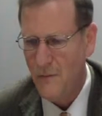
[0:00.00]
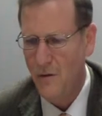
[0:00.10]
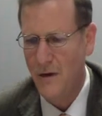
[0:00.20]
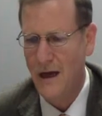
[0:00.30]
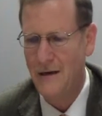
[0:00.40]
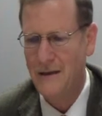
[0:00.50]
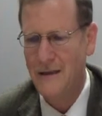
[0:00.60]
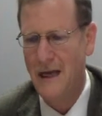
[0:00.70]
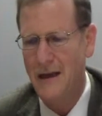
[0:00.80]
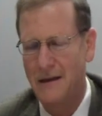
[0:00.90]
we
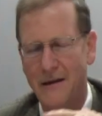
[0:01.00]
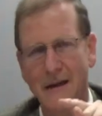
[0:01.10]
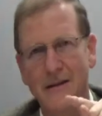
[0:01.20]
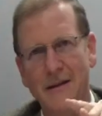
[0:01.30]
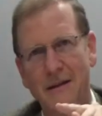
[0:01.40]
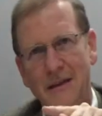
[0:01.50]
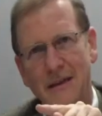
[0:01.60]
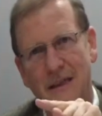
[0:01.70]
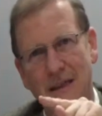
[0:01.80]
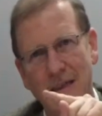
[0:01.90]
understand that
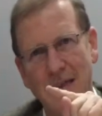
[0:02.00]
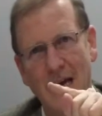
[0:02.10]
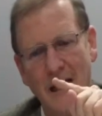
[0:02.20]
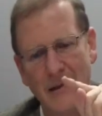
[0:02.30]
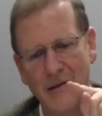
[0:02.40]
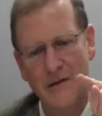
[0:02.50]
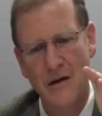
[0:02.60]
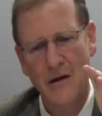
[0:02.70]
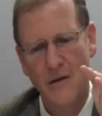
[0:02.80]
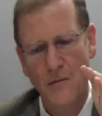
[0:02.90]
this is the
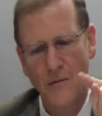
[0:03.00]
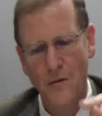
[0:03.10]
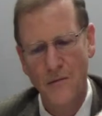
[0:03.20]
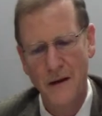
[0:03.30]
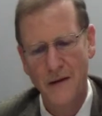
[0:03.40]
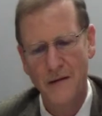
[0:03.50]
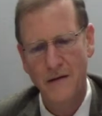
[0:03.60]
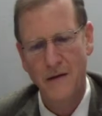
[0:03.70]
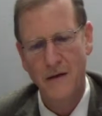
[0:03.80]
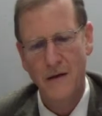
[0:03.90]
sun movement.
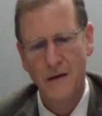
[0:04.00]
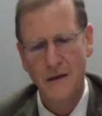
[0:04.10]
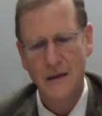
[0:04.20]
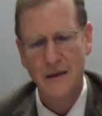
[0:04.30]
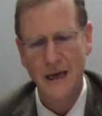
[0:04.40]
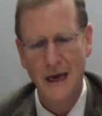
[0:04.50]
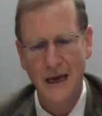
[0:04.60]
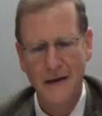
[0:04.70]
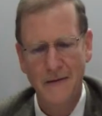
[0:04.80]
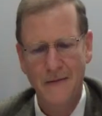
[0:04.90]
He
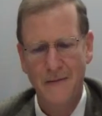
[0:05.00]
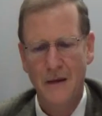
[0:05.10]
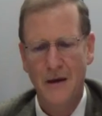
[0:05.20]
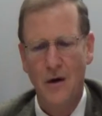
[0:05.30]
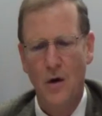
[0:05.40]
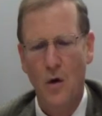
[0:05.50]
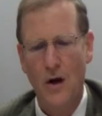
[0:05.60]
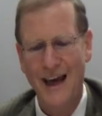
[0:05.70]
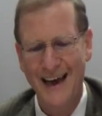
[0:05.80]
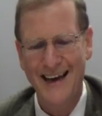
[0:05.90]
said,
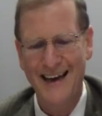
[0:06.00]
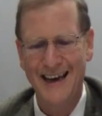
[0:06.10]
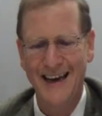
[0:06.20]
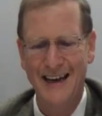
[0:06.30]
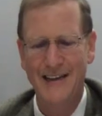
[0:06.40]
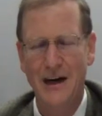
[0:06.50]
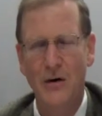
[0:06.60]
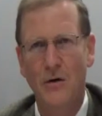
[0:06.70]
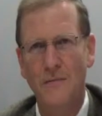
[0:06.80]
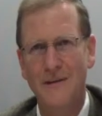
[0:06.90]
Holech el
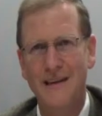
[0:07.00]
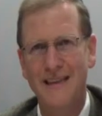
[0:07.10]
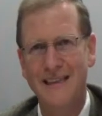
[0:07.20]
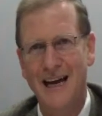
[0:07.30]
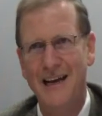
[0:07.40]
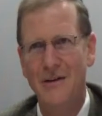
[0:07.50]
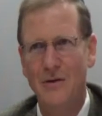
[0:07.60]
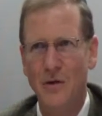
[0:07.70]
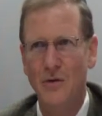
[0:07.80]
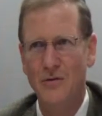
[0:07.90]
darom, the sun
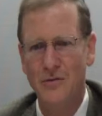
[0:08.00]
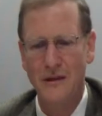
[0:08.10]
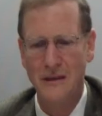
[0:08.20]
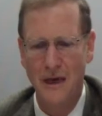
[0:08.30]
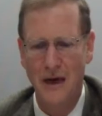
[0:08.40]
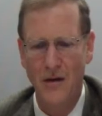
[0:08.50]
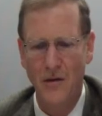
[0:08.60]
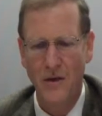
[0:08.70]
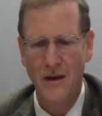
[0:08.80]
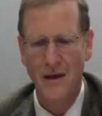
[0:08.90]
go to the south,